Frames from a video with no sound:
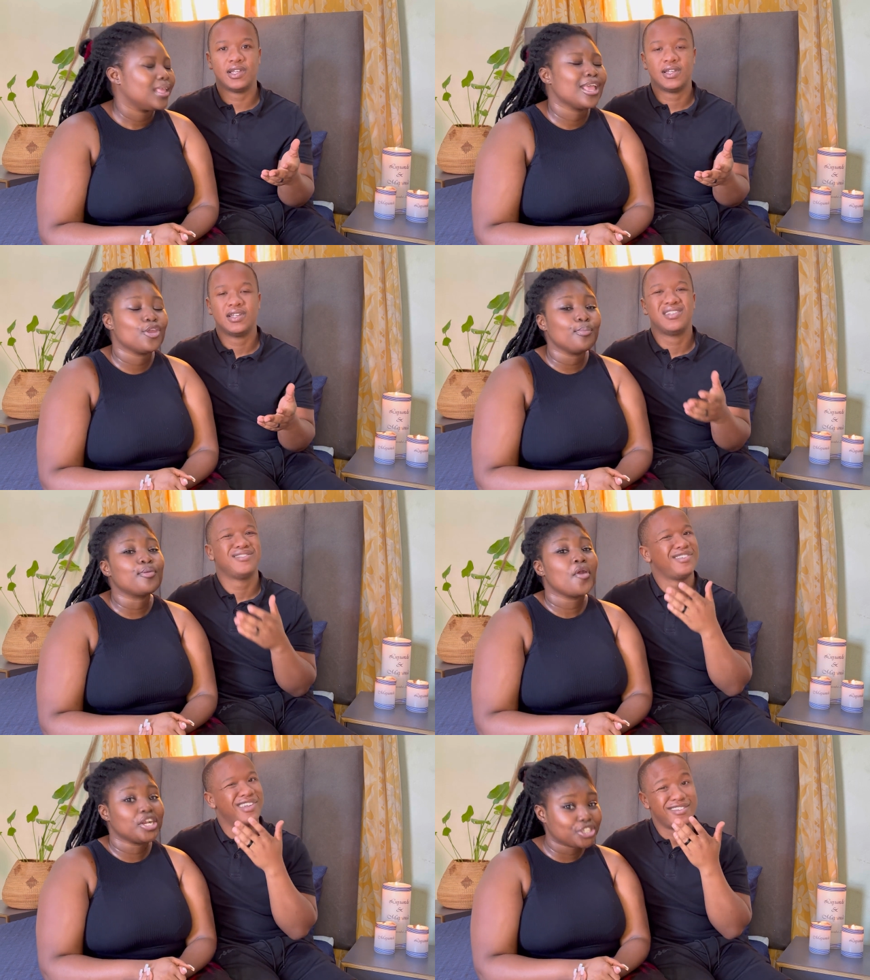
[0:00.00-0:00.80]
Speaker 1: Yeah, your
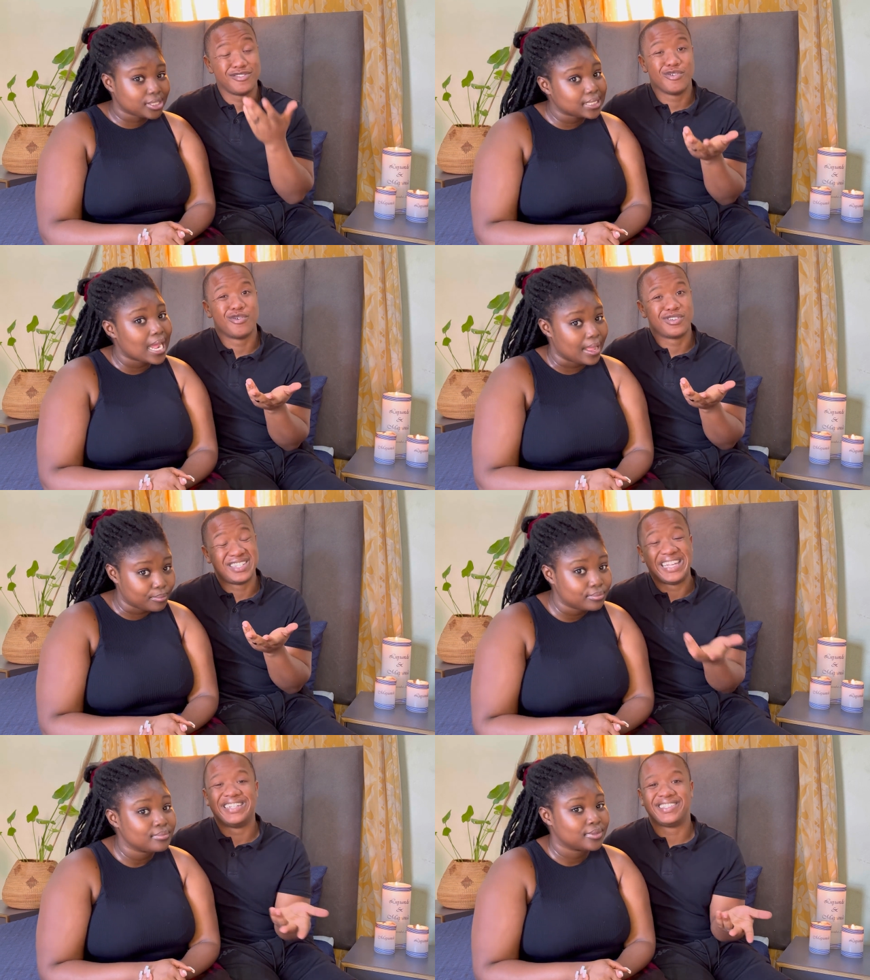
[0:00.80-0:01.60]
precious your
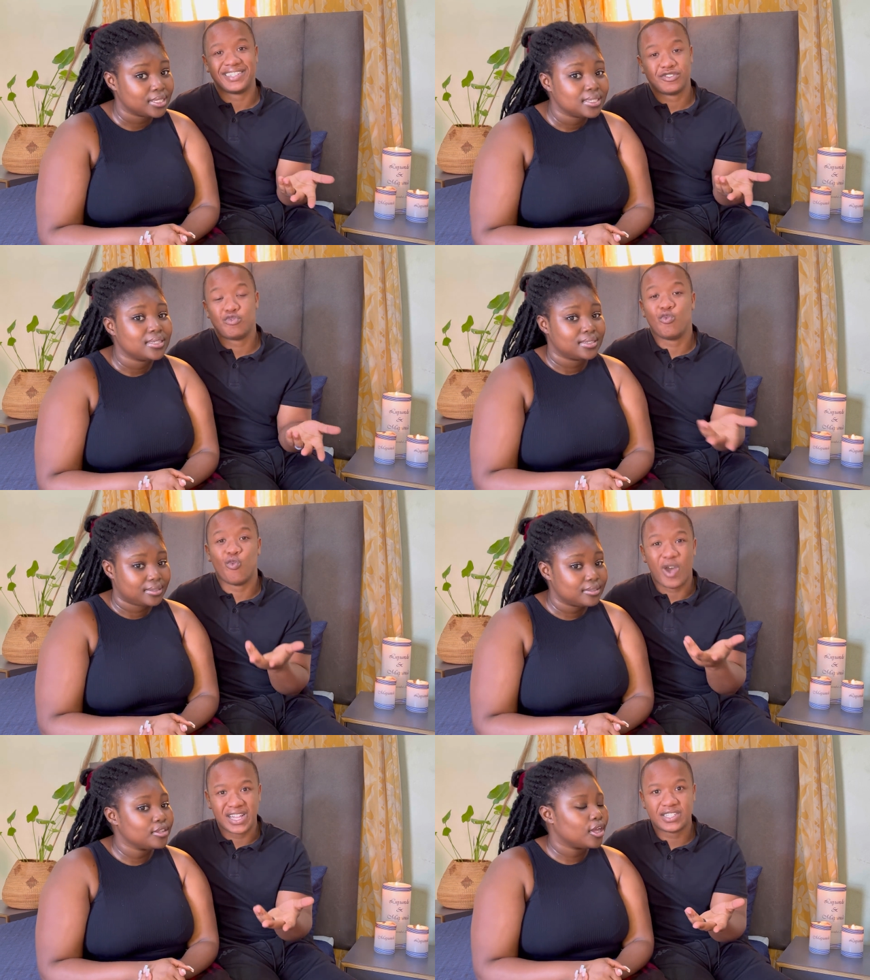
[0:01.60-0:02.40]
time. Data to
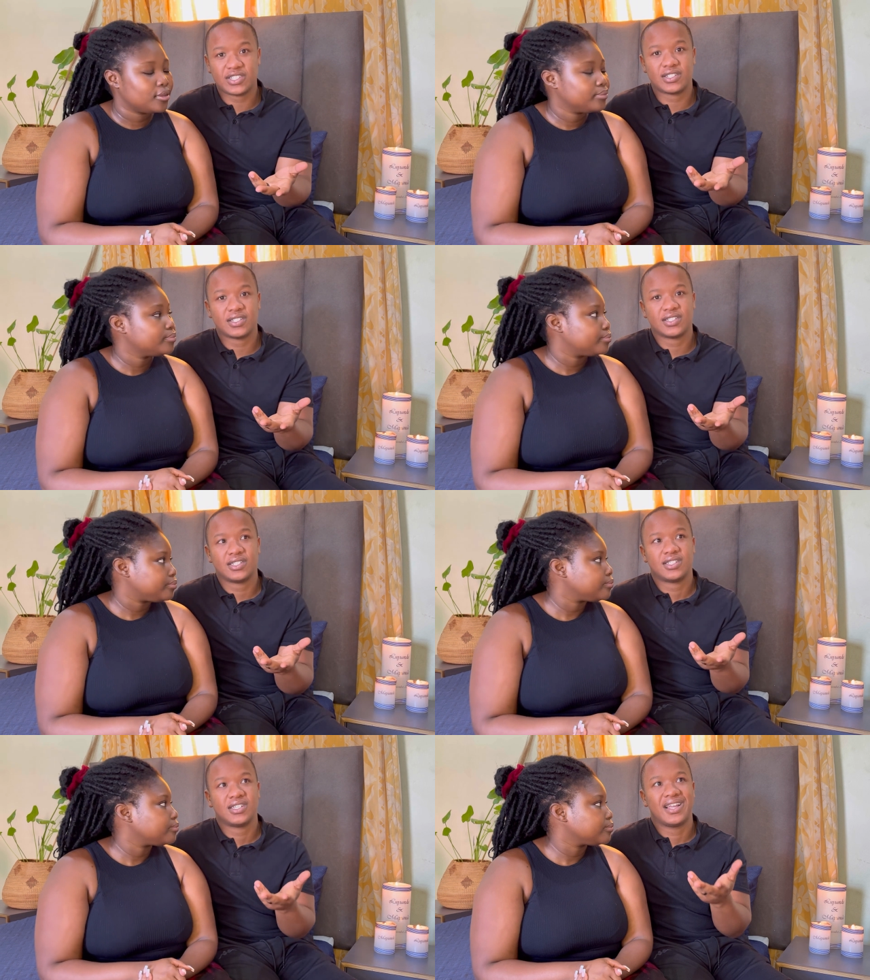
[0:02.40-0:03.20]
watch
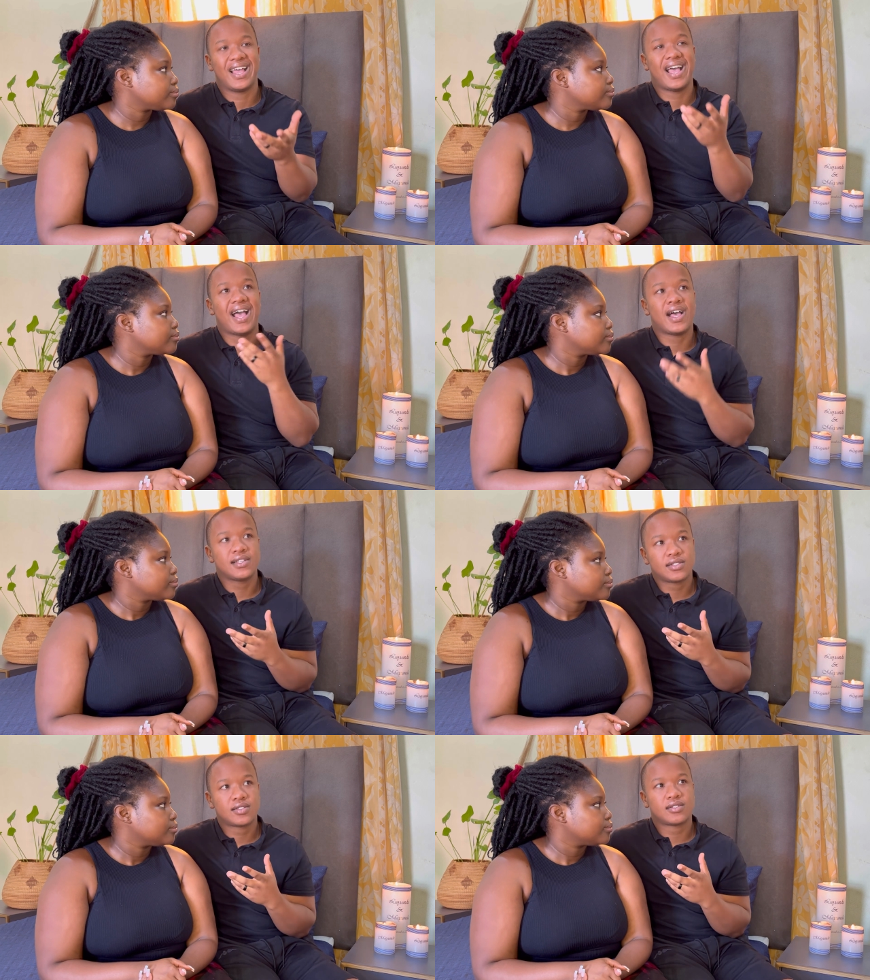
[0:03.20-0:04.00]

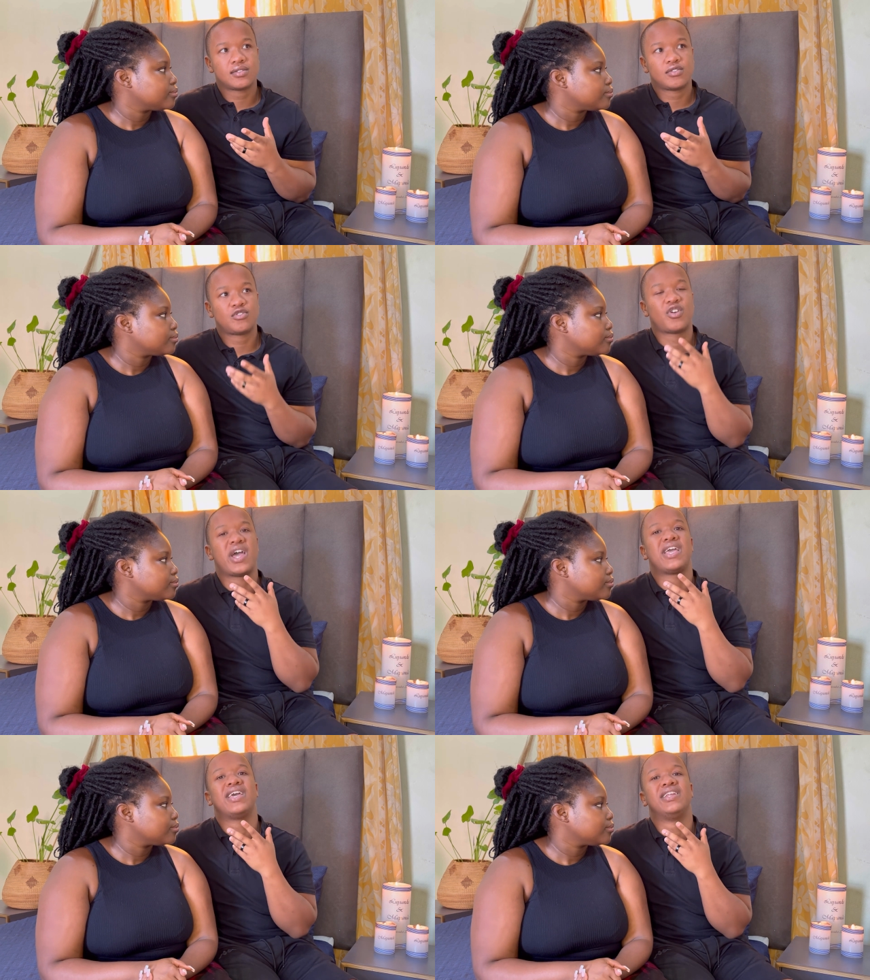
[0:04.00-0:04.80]
yeah. us
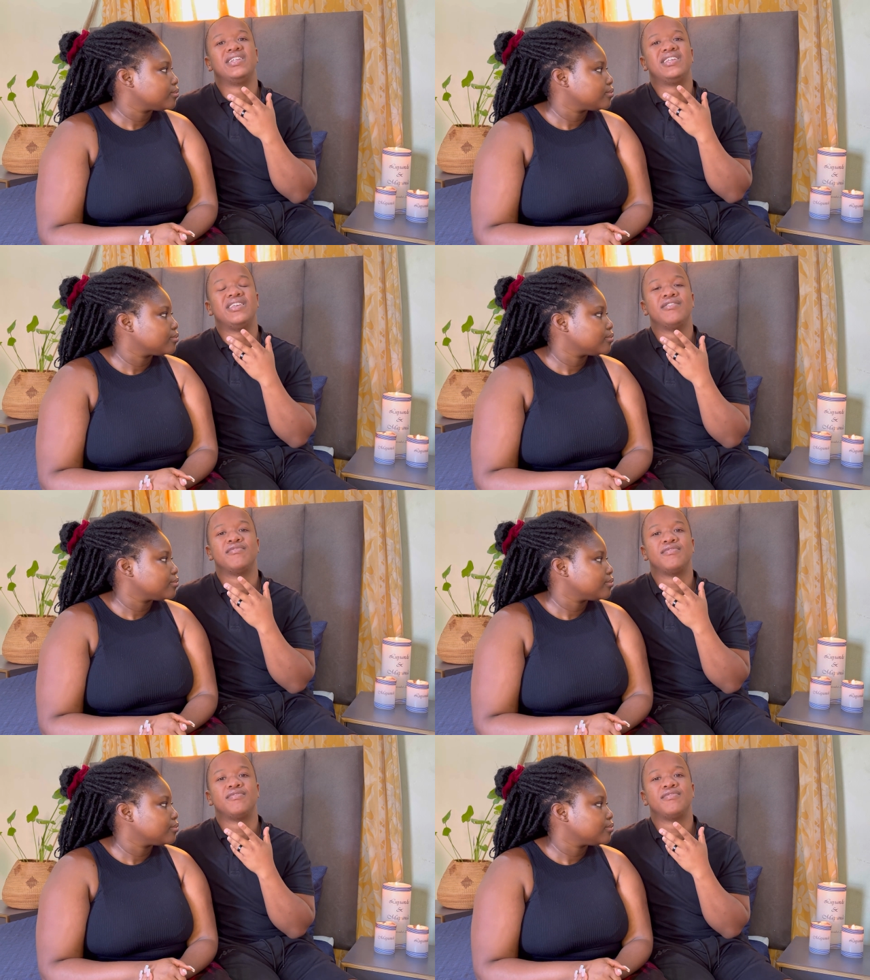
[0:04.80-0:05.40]
try and give